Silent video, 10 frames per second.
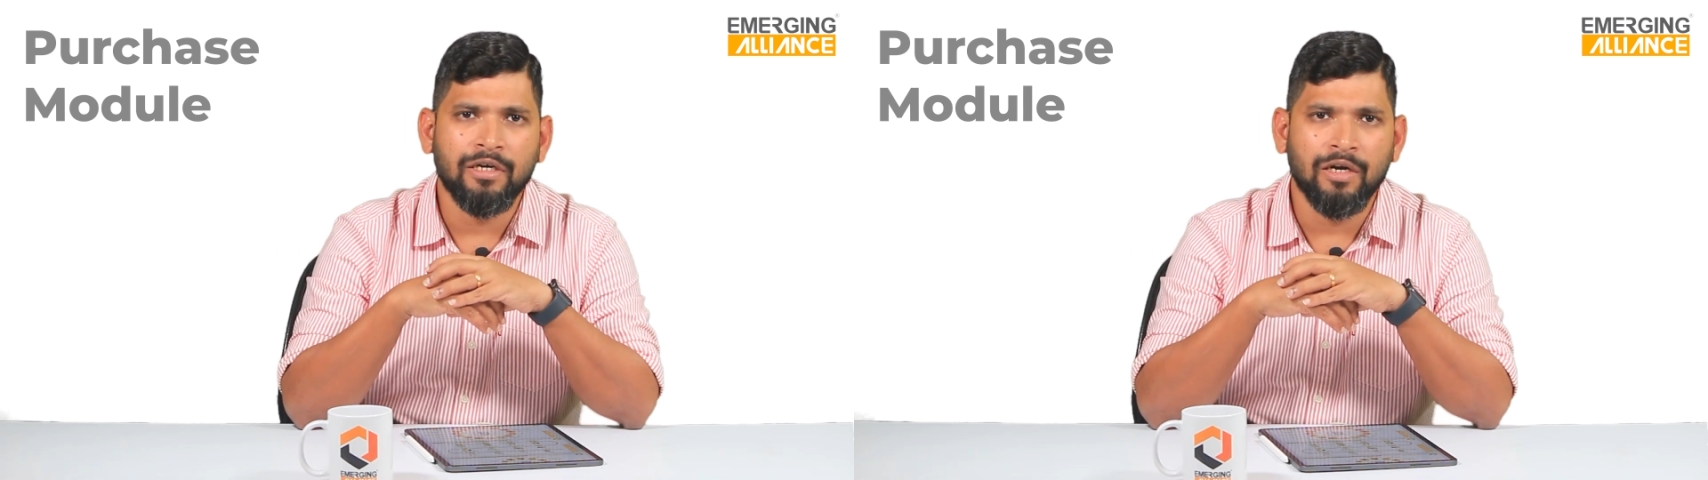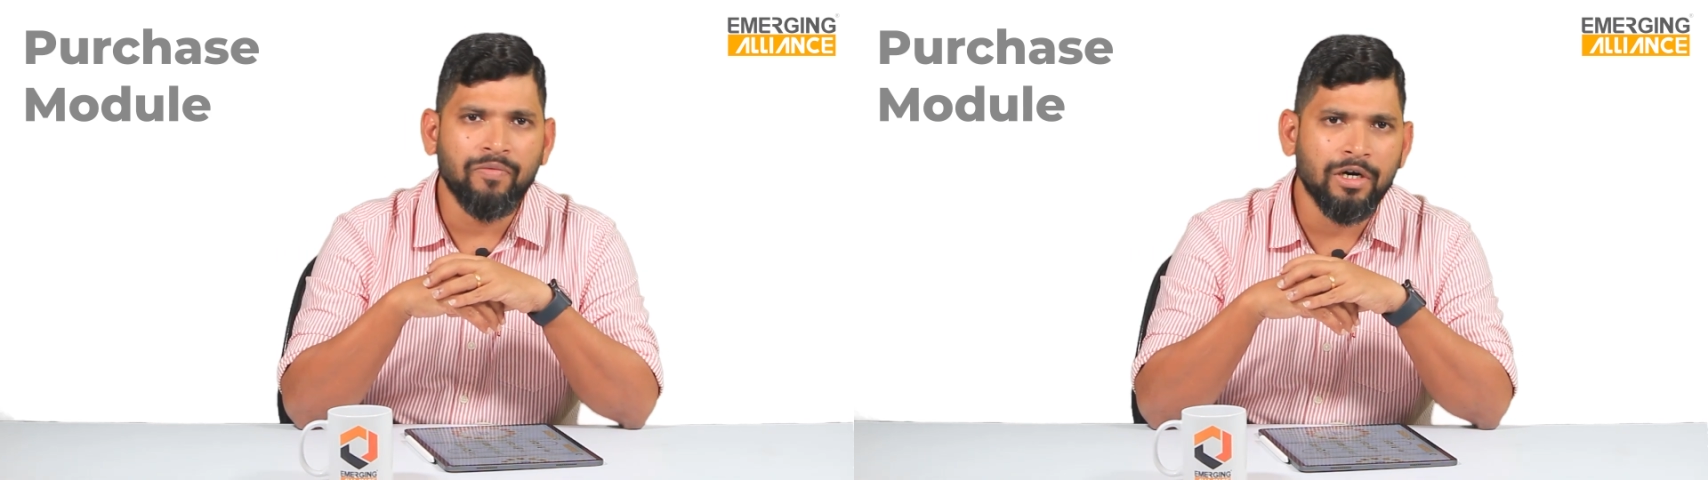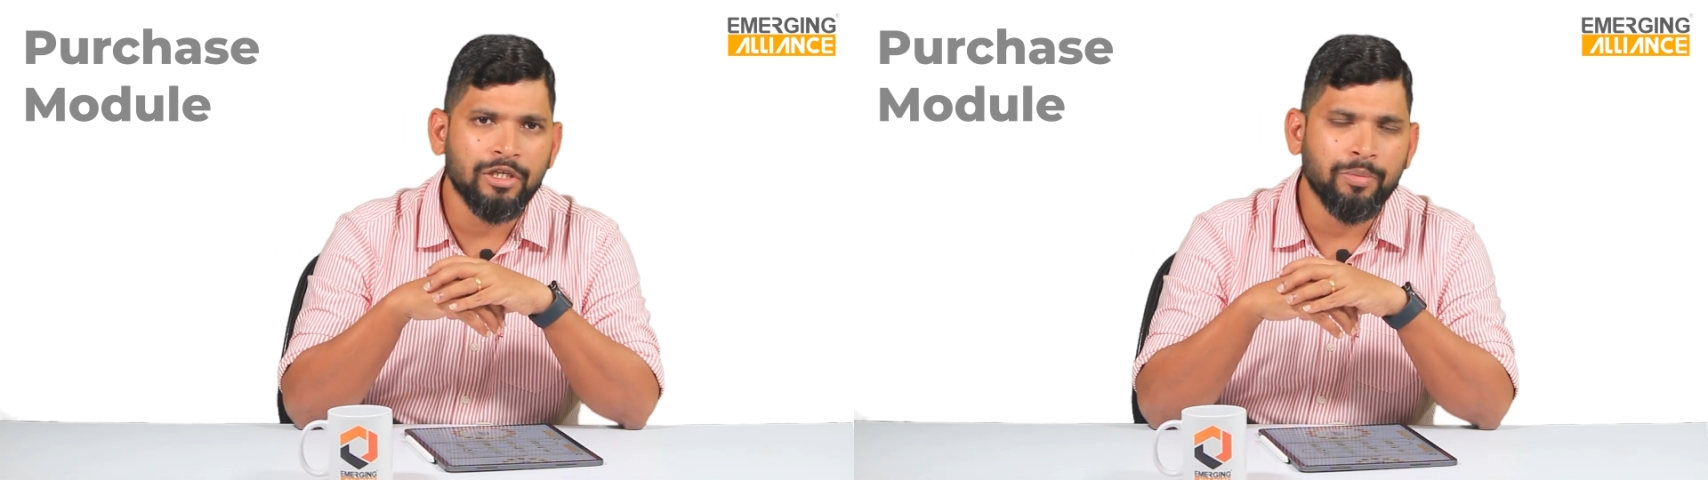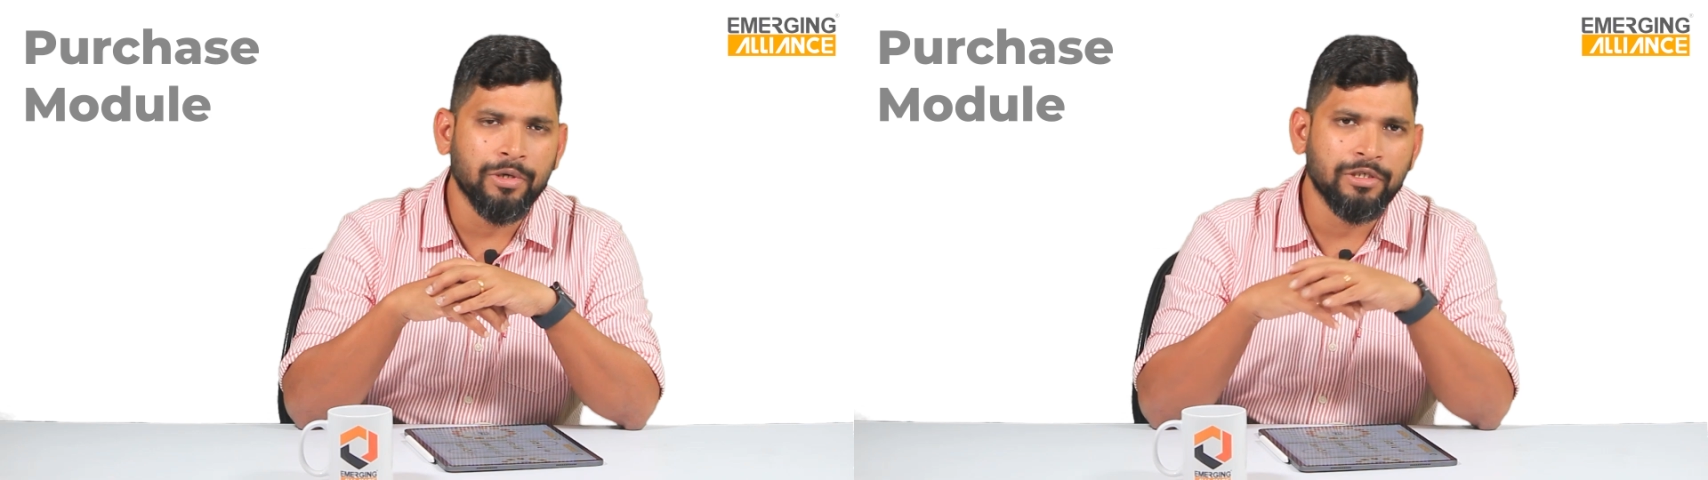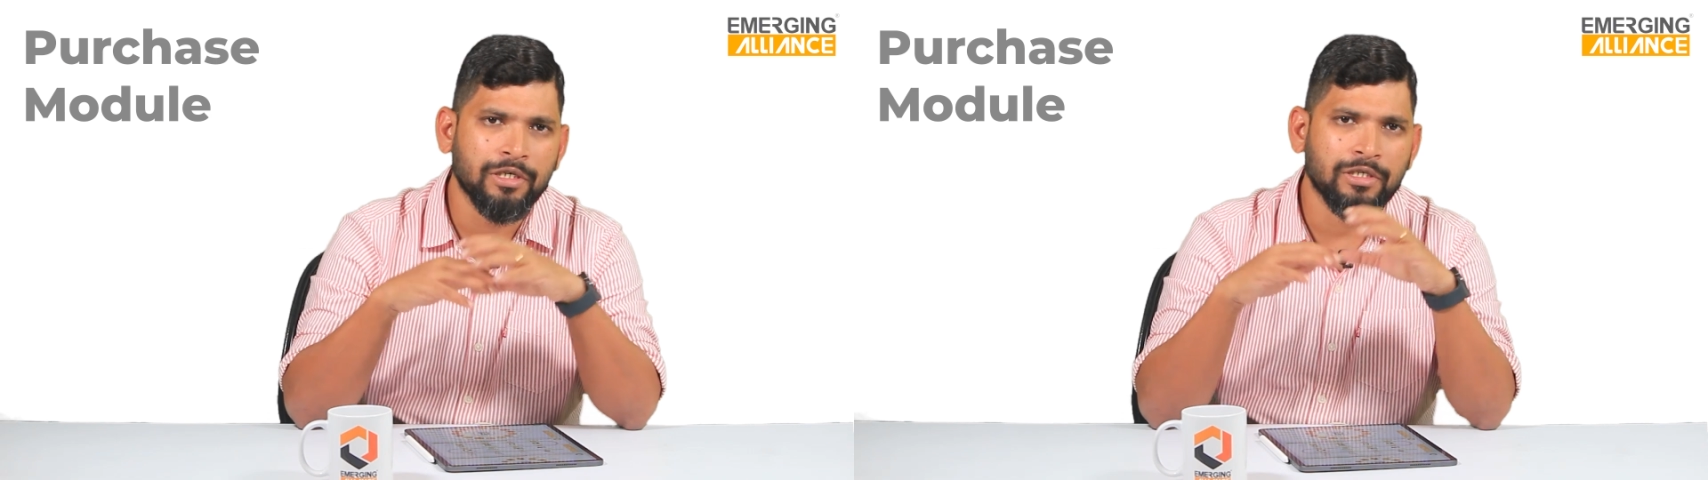convert the
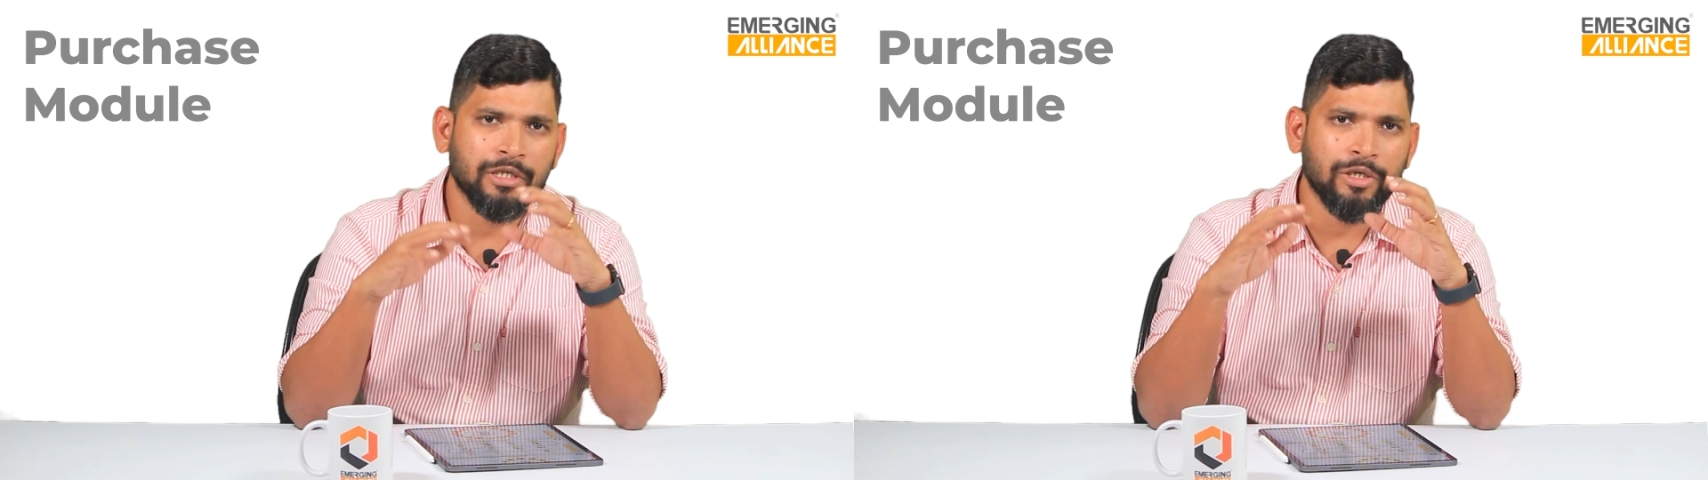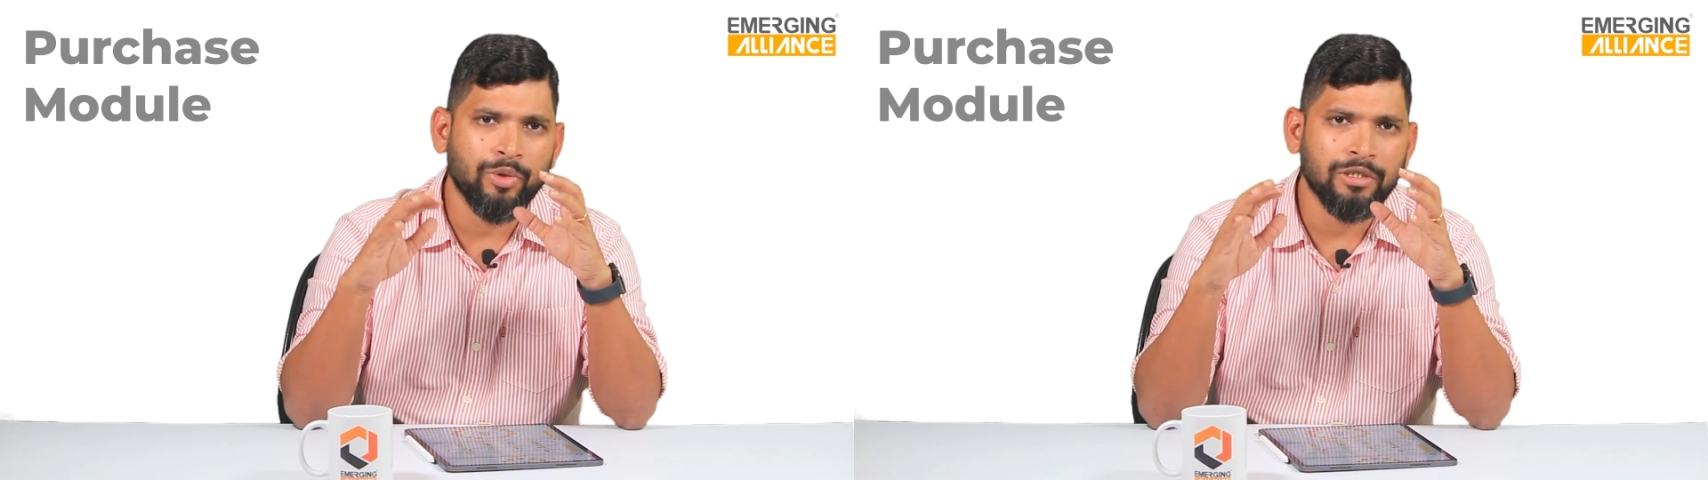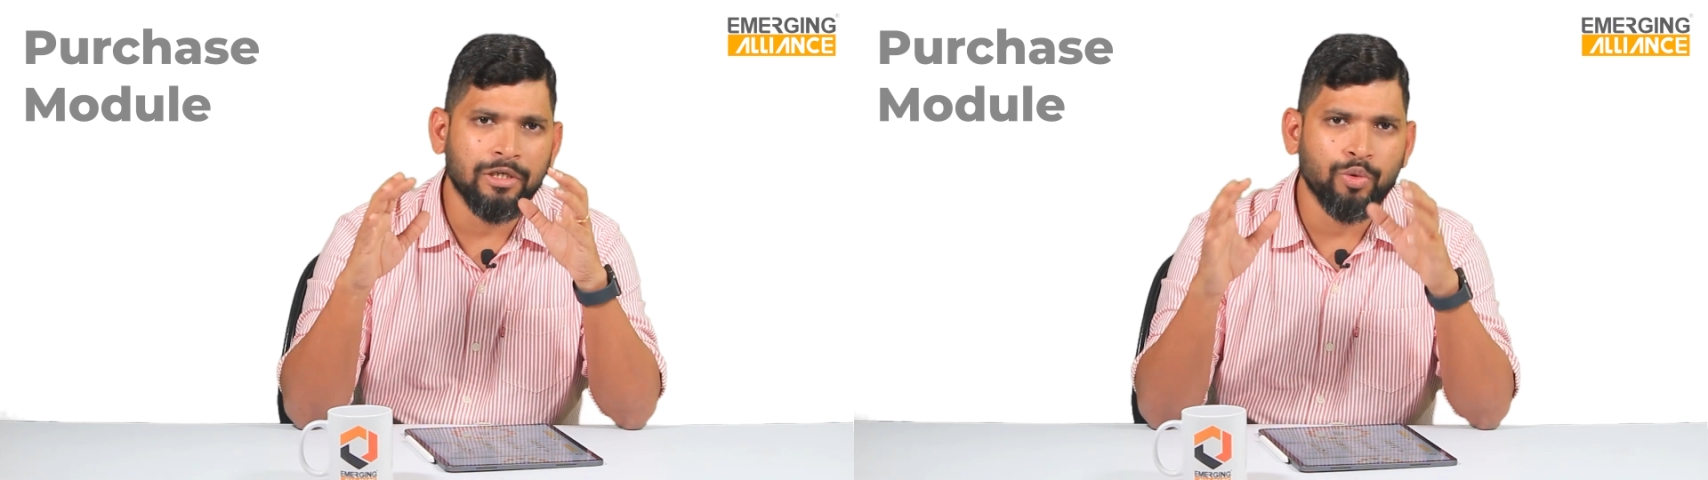purchase request